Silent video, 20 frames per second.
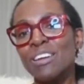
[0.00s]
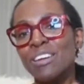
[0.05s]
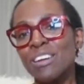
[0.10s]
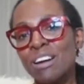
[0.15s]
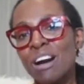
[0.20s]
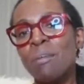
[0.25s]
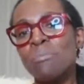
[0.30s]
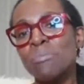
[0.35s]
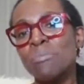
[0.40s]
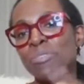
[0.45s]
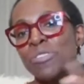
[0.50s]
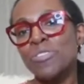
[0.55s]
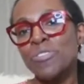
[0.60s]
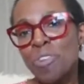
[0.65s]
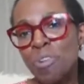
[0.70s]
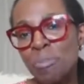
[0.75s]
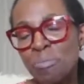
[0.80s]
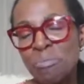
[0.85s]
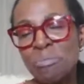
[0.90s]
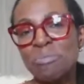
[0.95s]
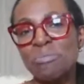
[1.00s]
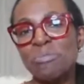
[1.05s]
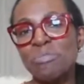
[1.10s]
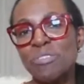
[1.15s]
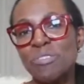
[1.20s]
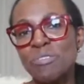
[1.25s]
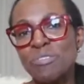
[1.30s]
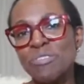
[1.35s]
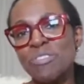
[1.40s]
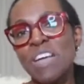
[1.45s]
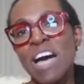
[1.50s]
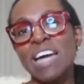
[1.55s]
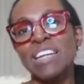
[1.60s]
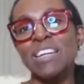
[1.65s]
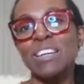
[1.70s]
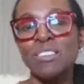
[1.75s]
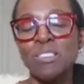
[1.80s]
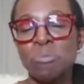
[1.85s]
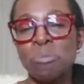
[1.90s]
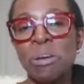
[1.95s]
comes from that
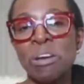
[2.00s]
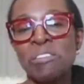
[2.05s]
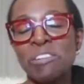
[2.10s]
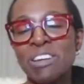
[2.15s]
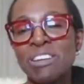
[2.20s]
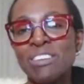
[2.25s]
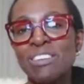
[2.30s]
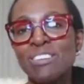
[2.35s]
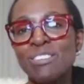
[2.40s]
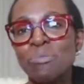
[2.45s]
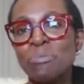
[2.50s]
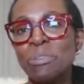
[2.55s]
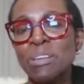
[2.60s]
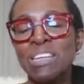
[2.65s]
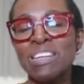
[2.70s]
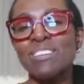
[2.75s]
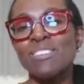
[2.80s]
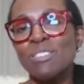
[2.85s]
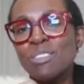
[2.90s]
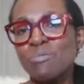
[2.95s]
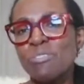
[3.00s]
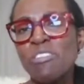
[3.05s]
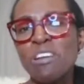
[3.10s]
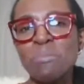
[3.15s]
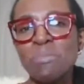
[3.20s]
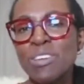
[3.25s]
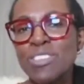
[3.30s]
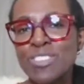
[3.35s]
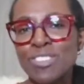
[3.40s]
experience, but it's very much